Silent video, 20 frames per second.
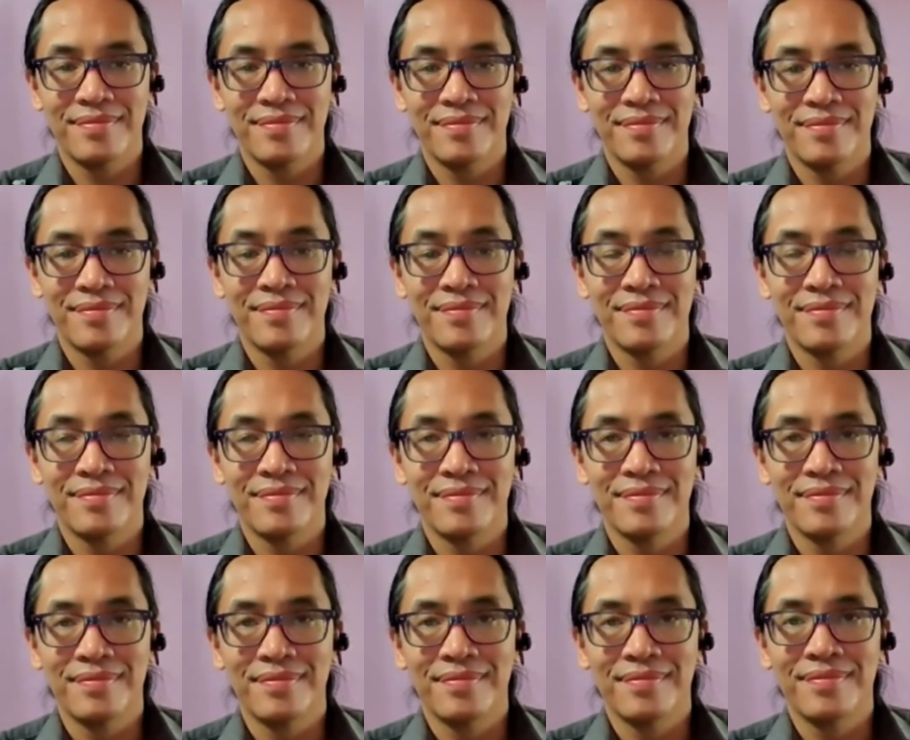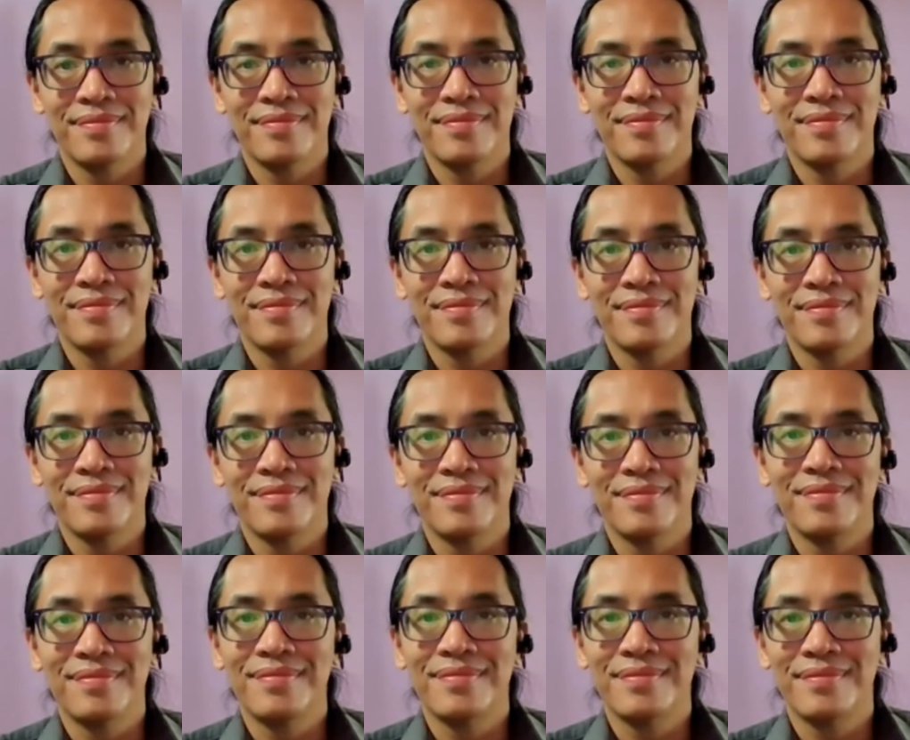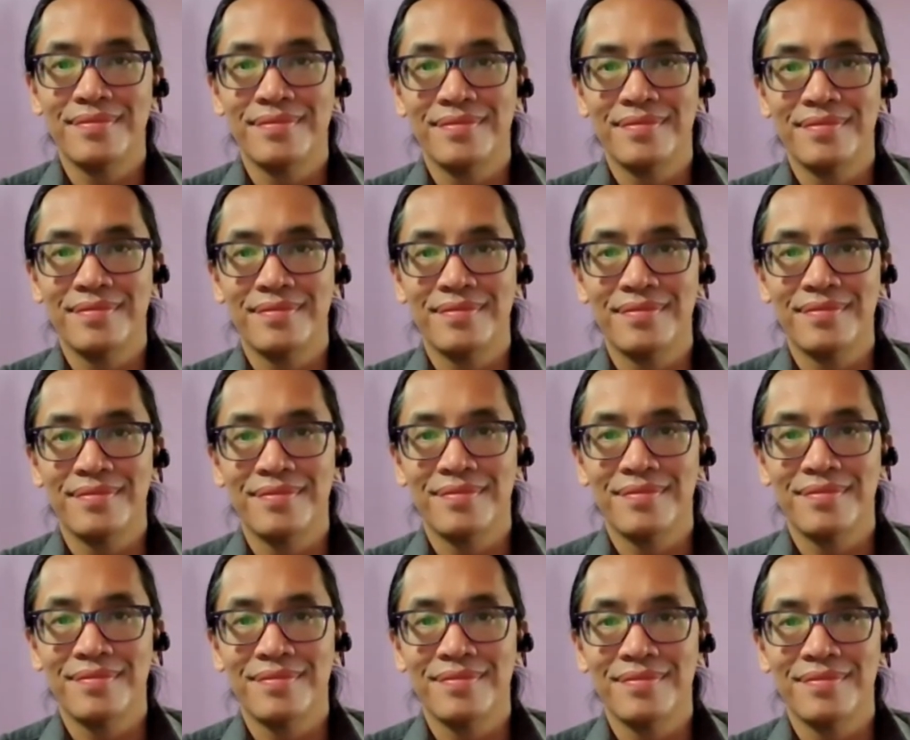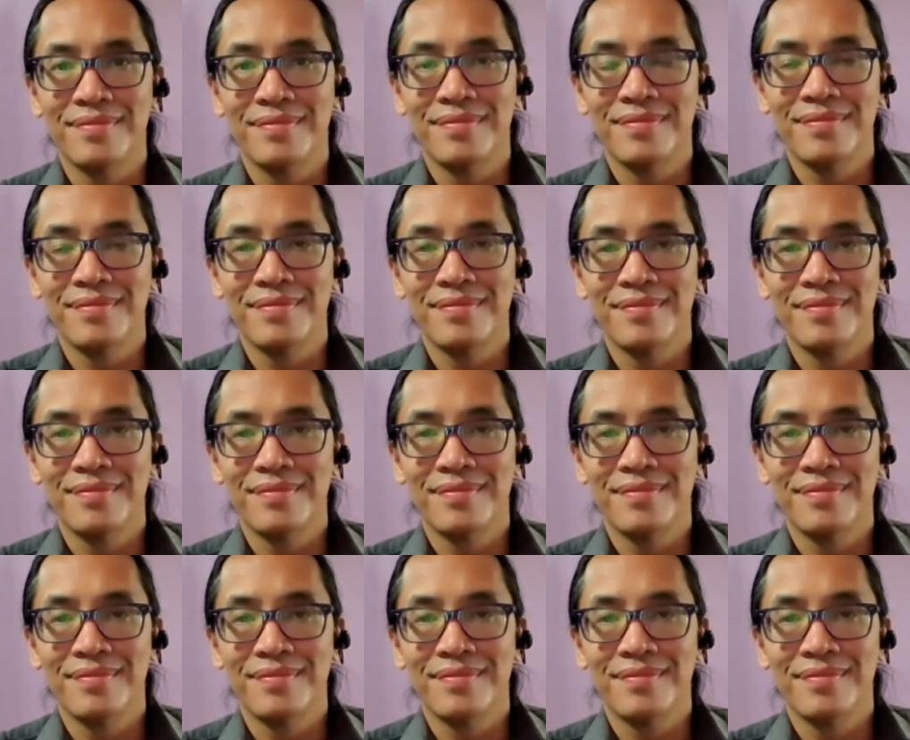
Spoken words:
[no speech]